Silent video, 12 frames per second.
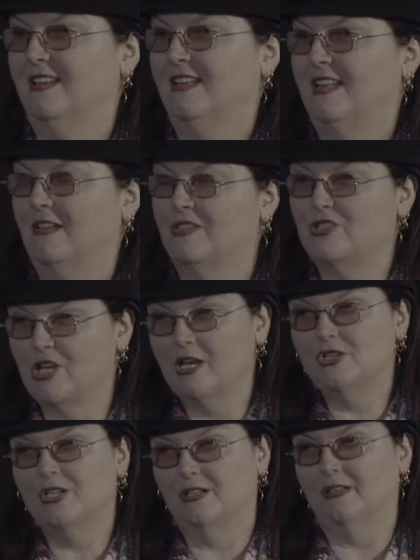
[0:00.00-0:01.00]
And it's
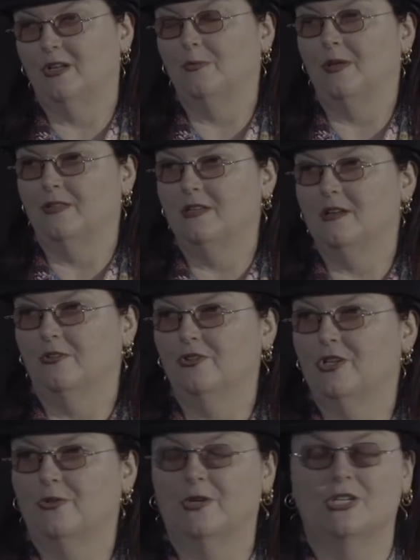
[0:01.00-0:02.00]
changing a little bit. The younger
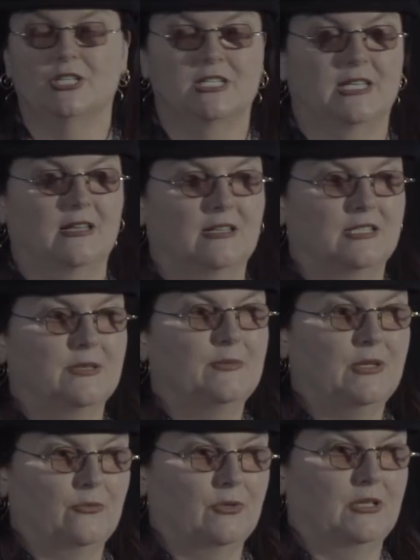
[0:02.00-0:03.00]
generation's getting to
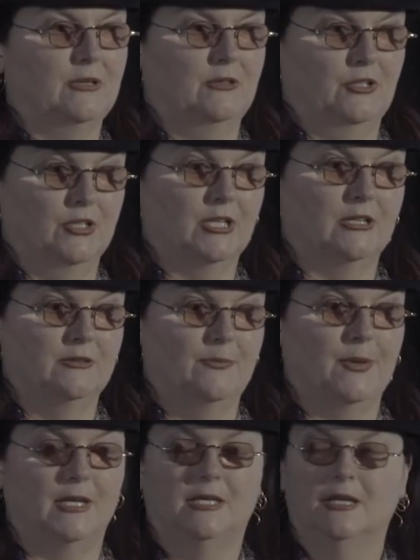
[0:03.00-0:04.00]
be really good
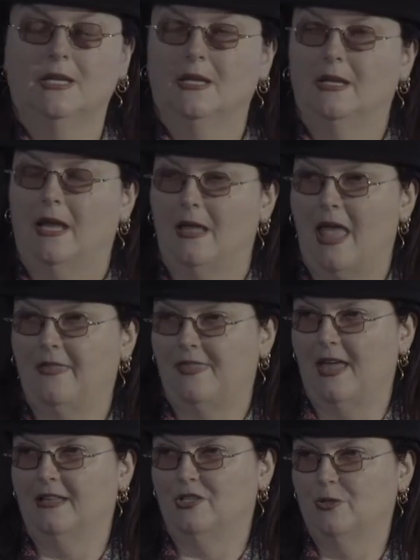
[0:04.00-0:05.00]

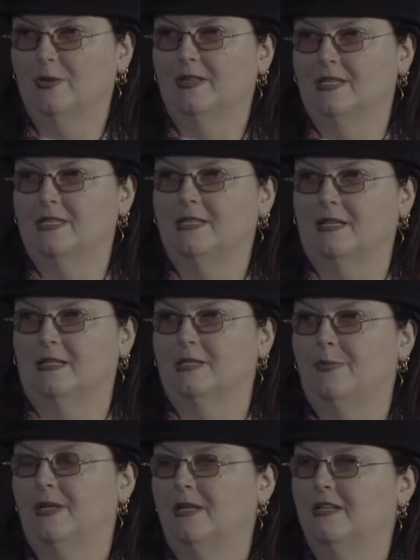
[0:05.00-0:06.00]
at doing these things.
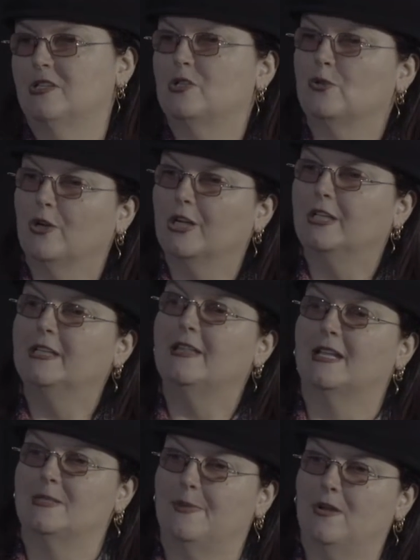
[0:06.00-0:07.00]
But historically,
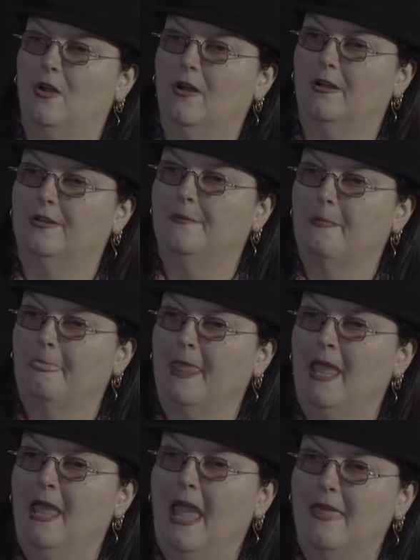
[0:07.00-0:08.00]
that's been hard.
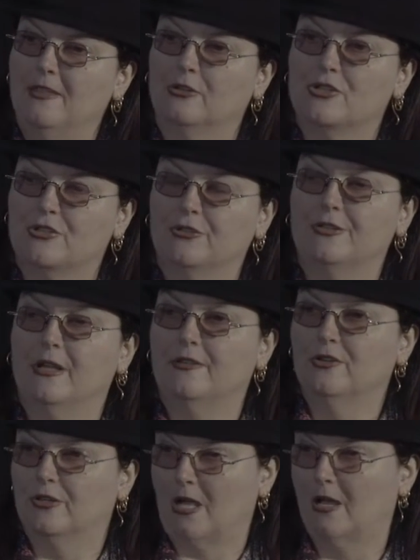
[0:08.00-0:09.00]
And there are certain
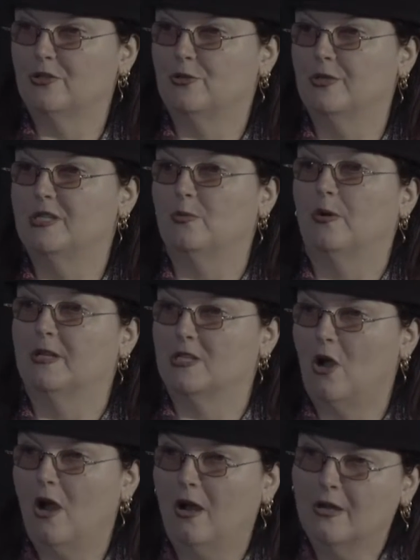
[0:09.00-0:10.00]
other countries where it's
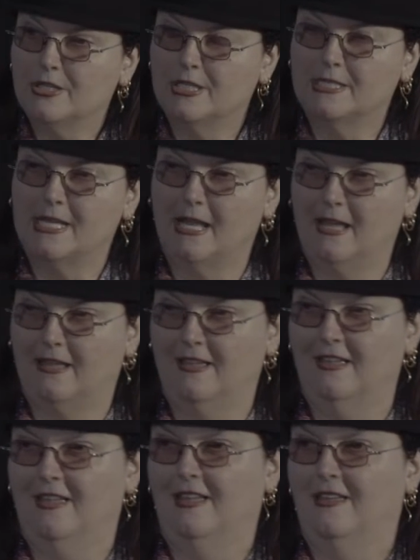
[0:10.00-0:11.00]
hard to take
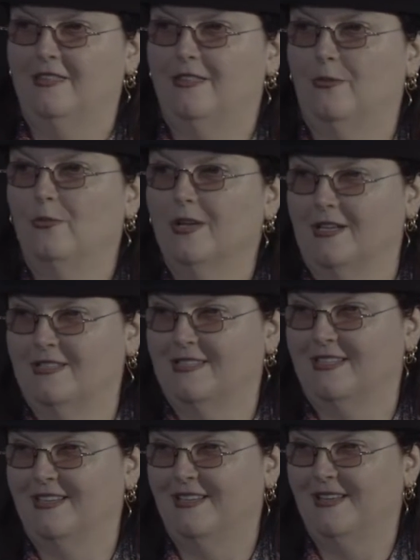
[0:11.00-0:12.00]
the risk.